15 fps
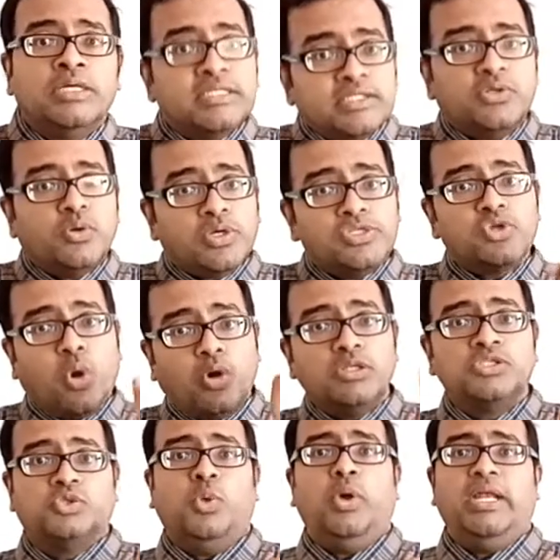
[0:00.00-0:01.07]
0 is
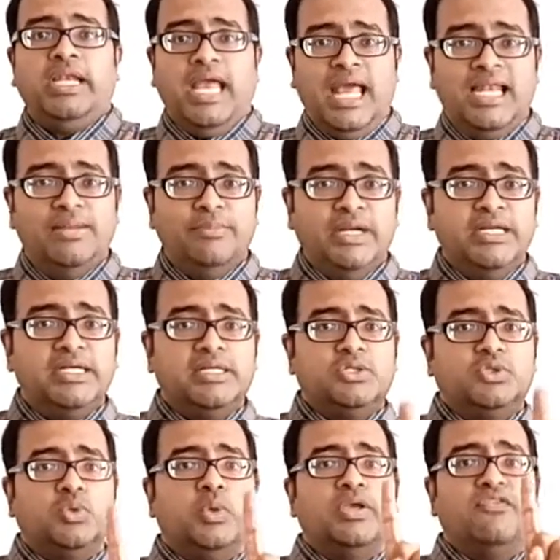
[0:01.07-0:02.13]
also an element,
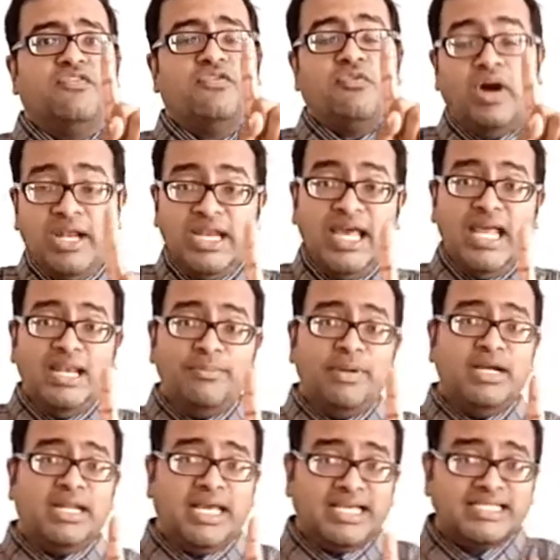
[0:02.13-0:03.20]
so if one
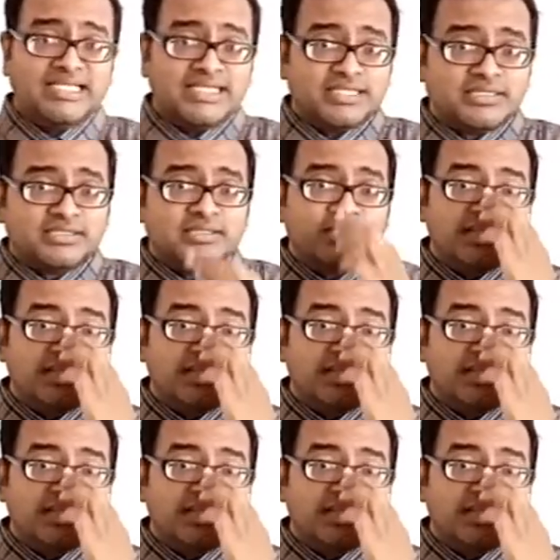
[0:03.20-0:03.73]
element exists,